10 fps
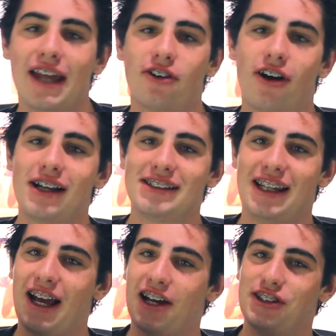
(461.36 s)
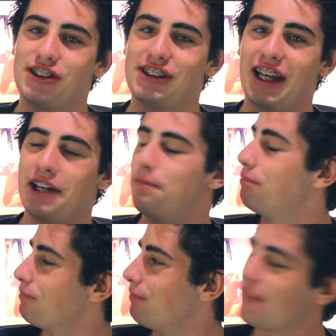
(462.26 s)
guys, yeah, I've just
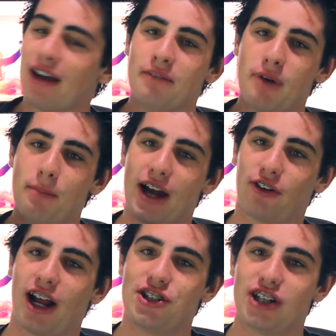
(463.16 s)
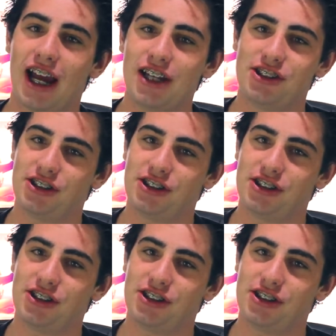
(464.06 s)
seen my background change.